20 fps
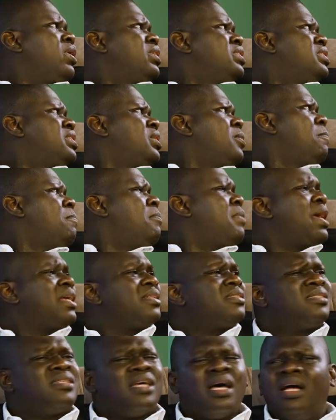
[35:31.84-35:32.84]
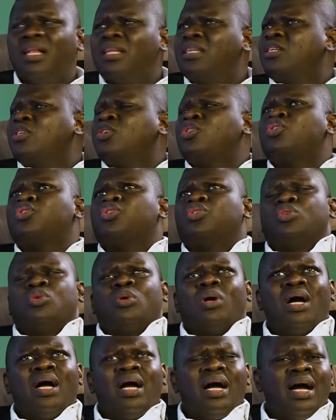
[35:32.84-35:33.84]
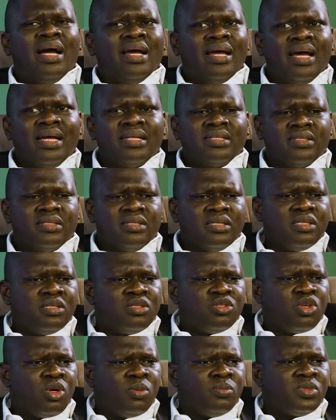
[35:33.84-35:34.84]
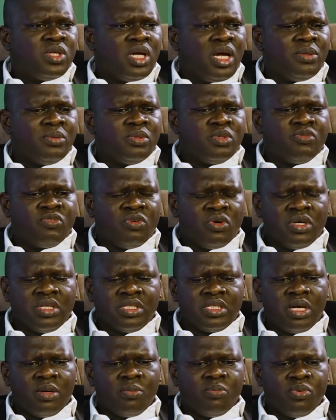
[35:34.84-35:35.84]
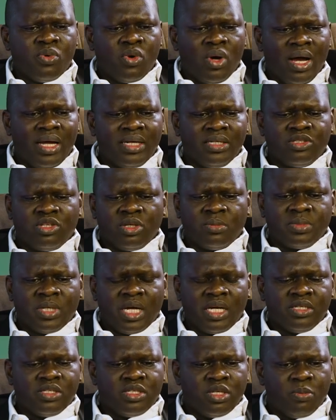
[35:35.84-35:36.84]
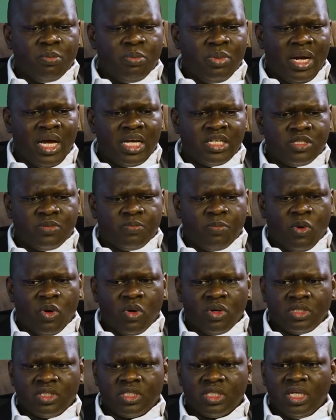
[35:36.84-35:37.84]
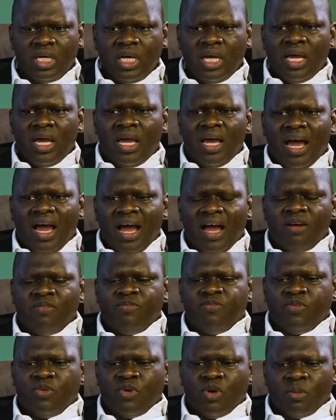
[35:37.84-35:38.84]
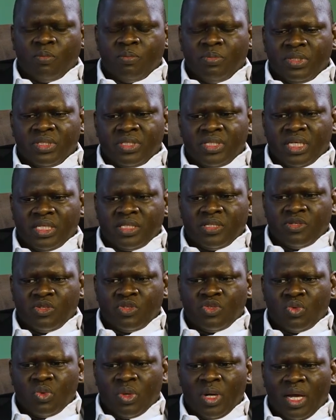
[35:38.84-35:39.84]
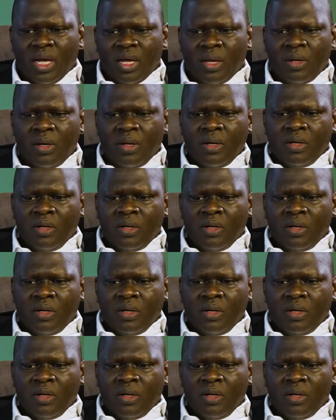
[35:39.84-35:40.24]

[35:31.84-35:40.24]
it's a mental issue. I think sometimes, for example, and sometimes it's a blind spot. I've run businesses where